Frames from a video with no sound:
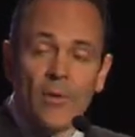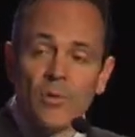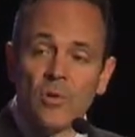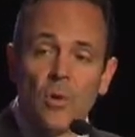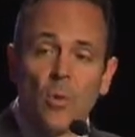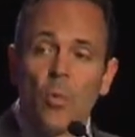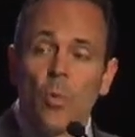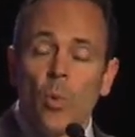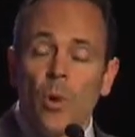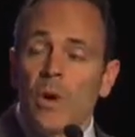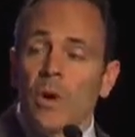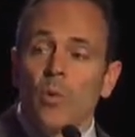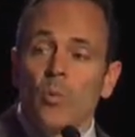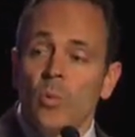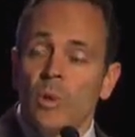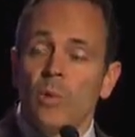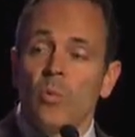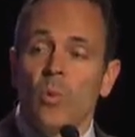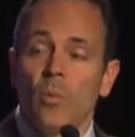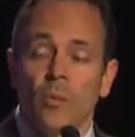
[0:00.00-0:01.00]
to where
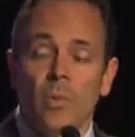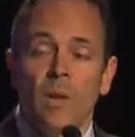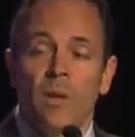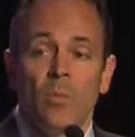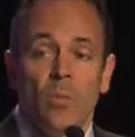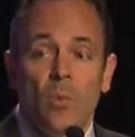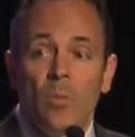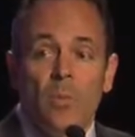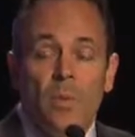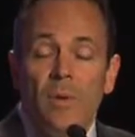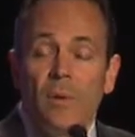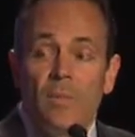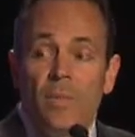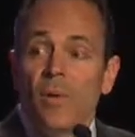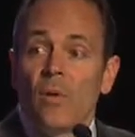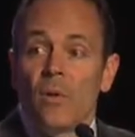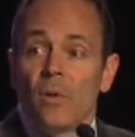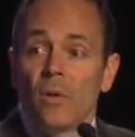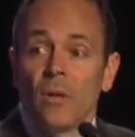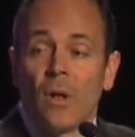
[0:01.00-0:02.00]
we will be
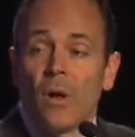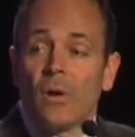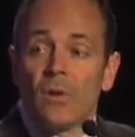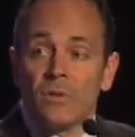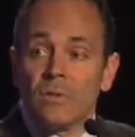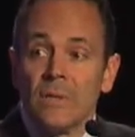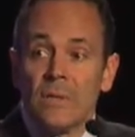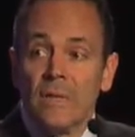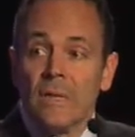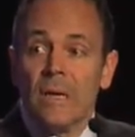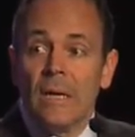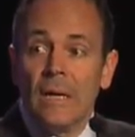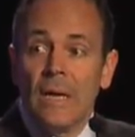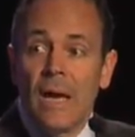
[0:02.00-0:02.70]
built largely